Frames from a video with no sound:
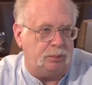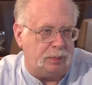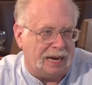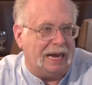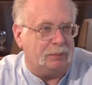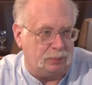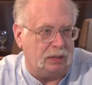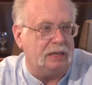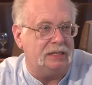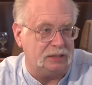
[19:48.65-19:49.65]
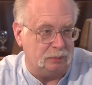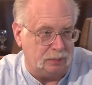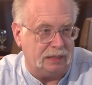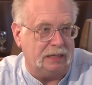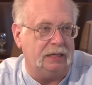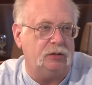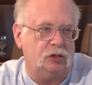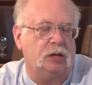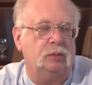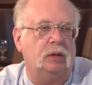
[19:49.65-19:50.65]
bad place to be,
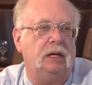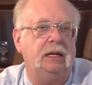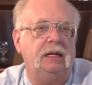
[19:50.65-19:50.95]
generally,